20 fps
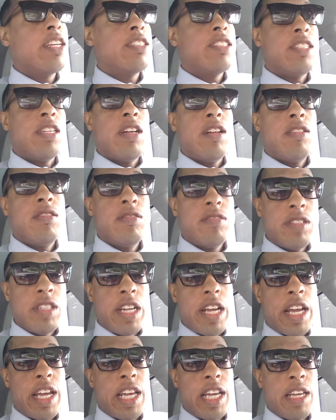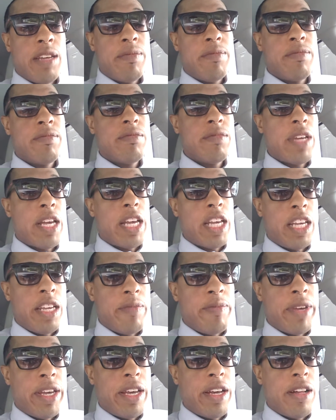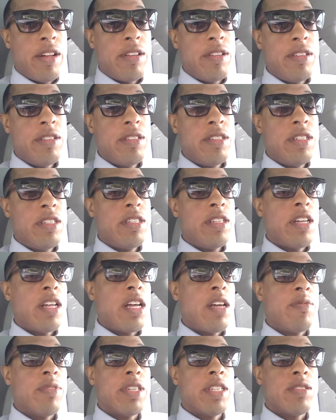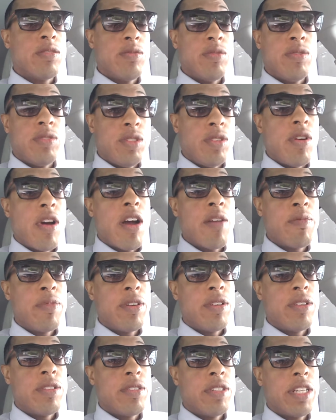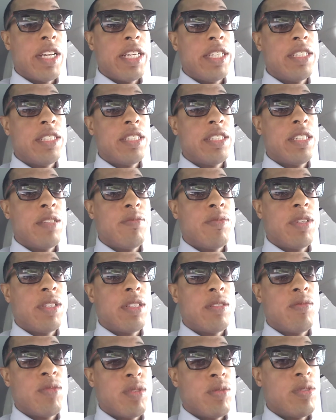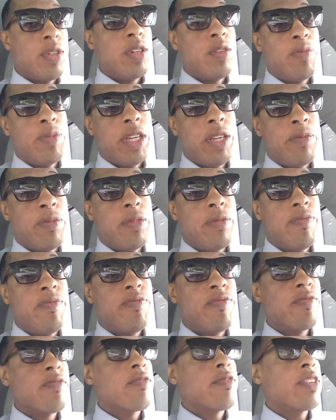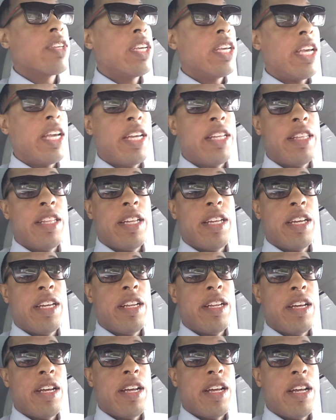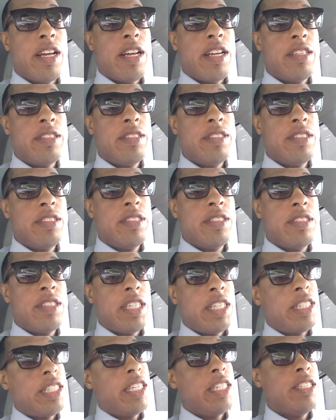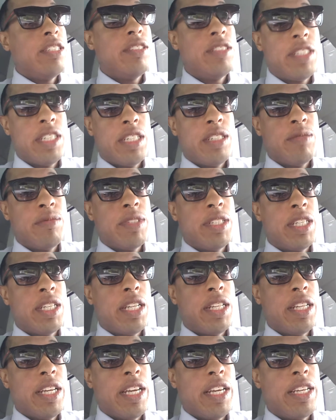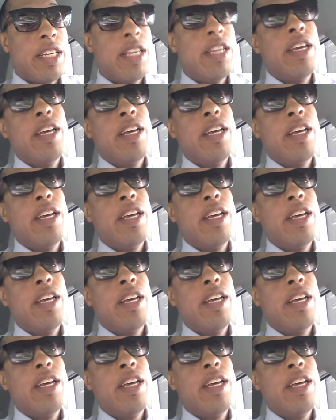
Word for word: So, name, email, uh, because you are building a relationship with them. We're real people, and then uh, and then you send them to the link.